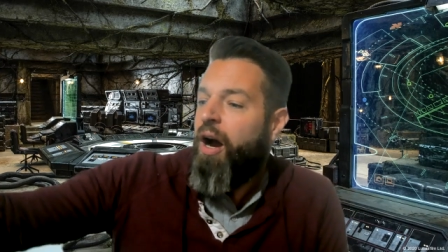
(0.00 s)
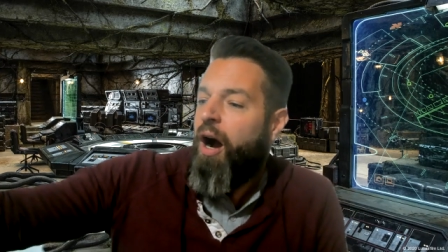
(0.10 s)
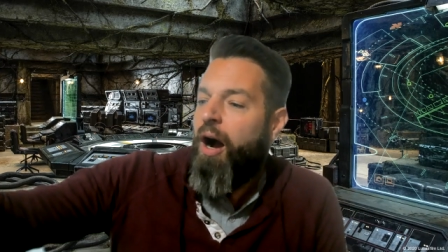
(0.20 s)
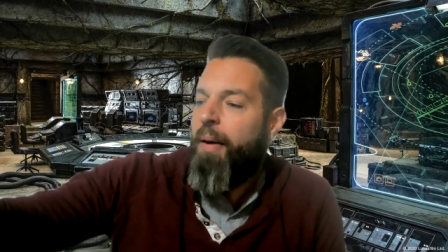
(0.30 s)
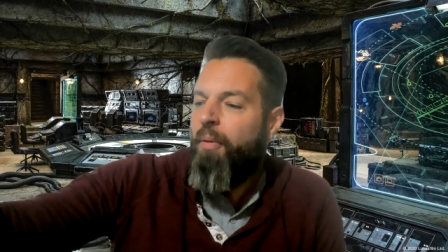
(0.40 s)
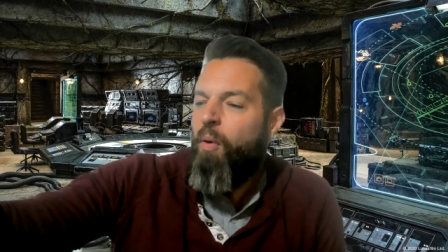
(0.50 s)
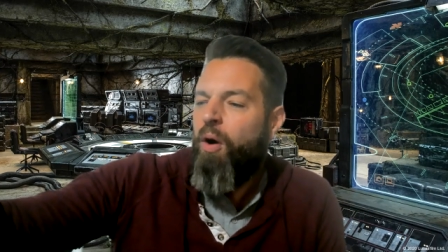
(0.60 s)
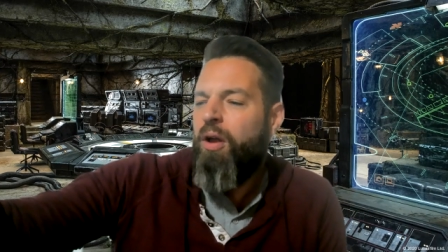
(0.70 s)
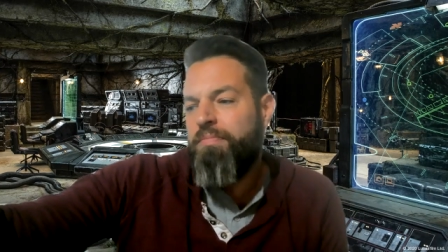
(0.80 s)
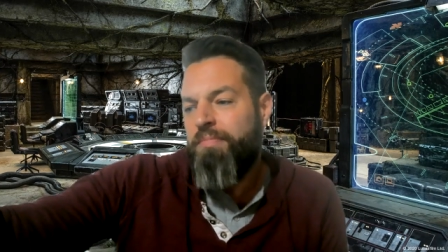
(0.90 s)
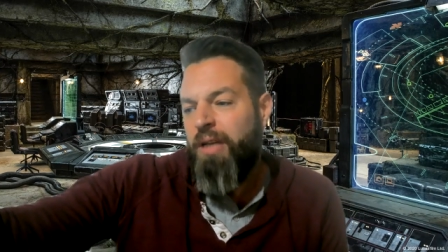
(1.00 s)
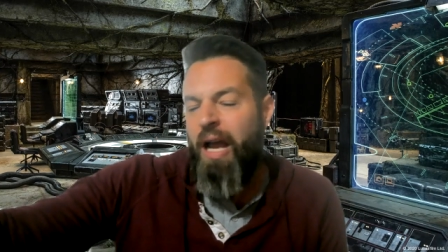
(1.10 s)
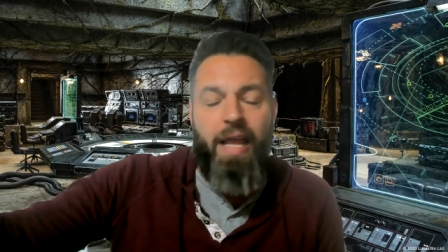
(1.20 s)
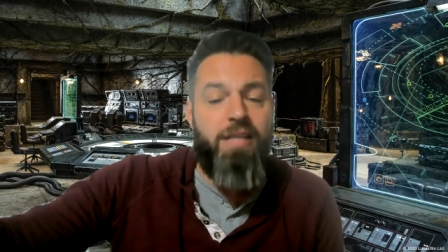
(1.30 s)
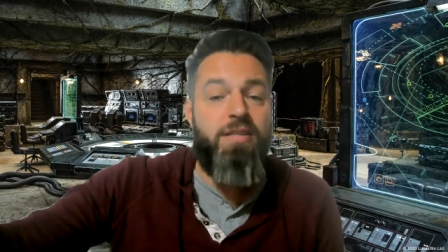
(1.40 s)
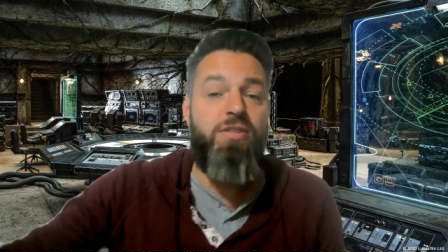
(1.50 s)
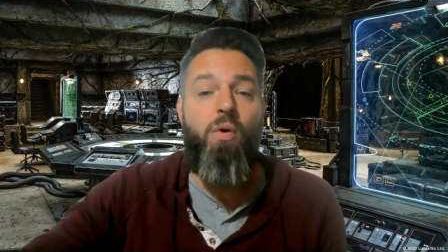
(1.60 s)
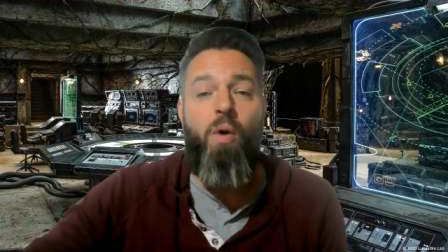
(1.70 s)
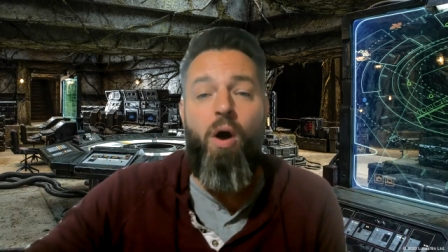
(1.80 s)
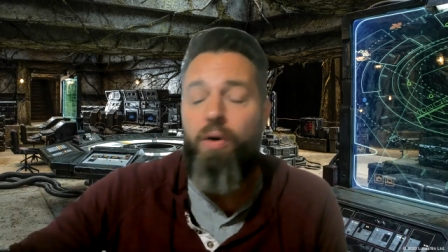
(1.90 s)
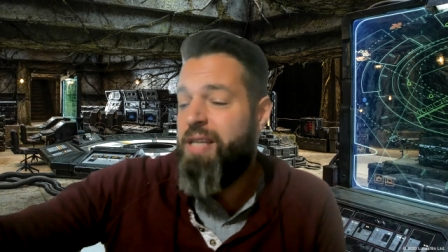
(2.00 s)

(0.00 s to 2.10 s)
Uh, well, I guess it's a quote.